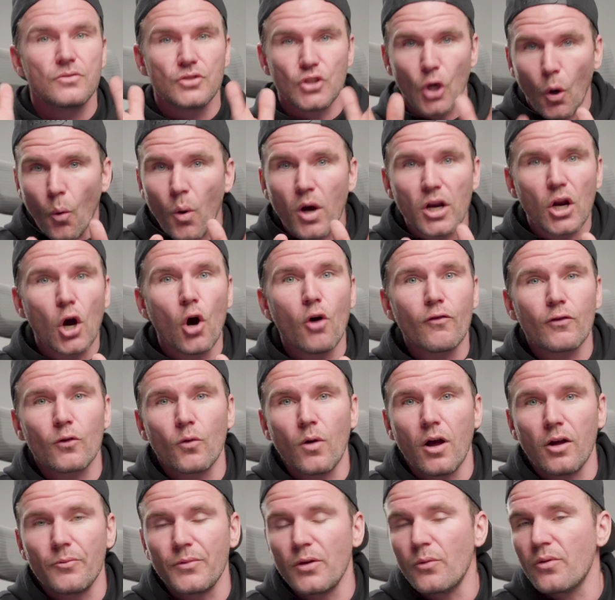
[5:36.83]
Don't want to
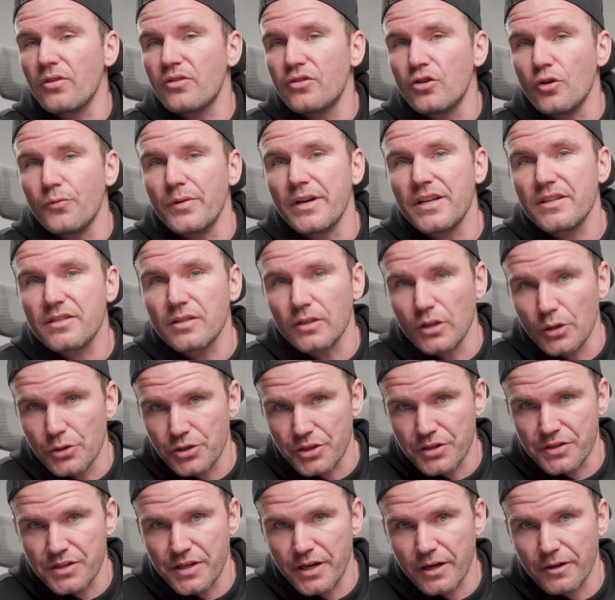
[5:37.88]
overwhelm you with too many
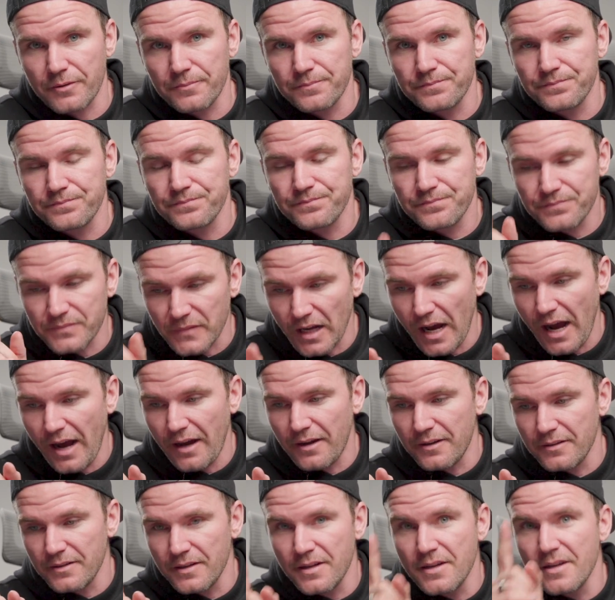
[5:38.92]
solutions here.
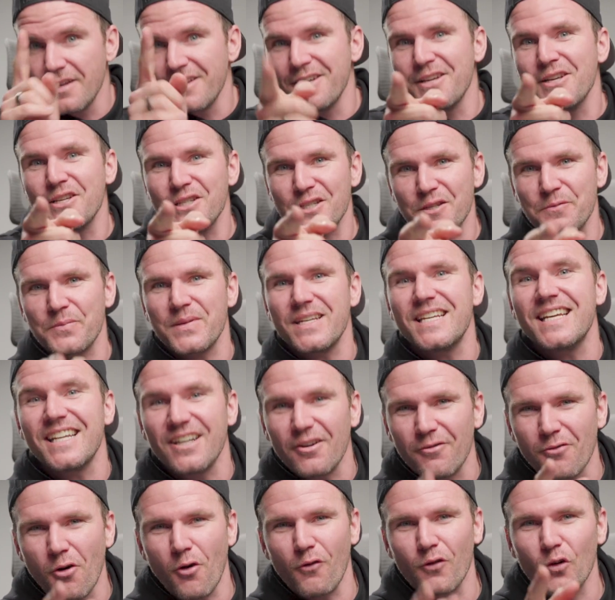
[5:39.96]
Ah, speaking
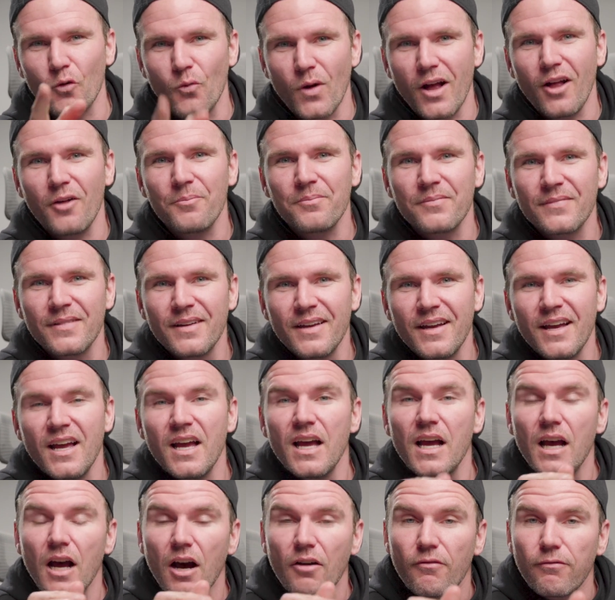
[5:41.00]
of overwhelm,
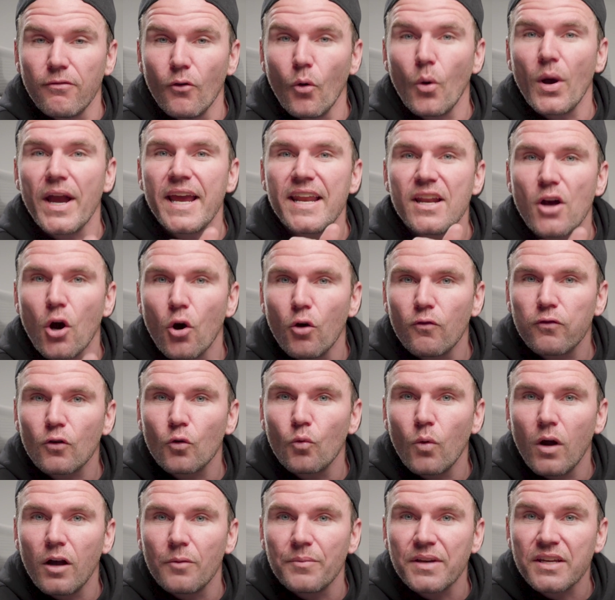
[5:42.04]
avoid
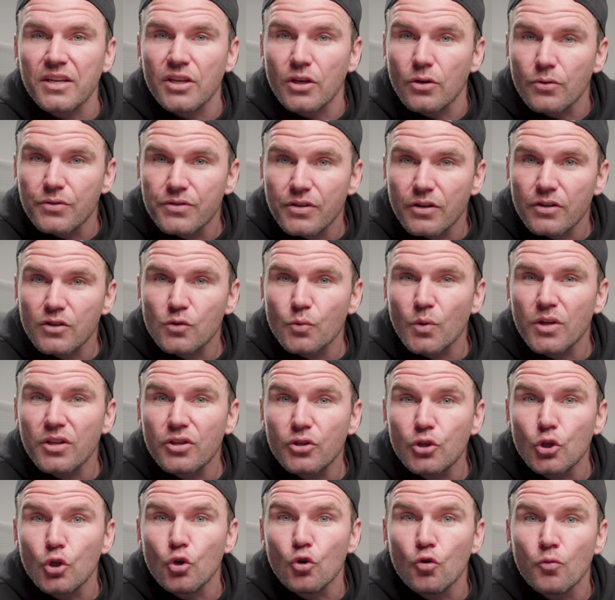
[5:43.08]
overwhelming users with
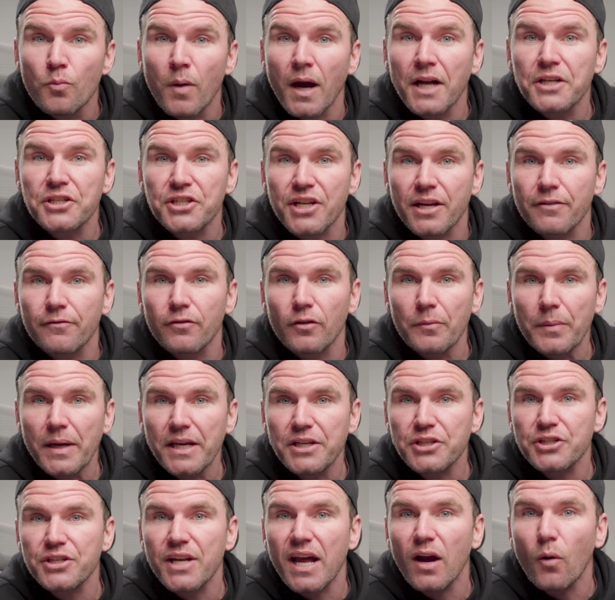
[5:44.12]
too much
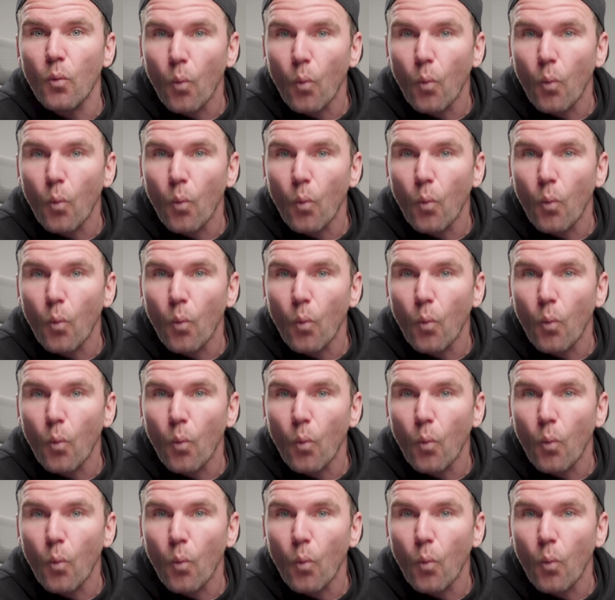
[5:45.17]
information at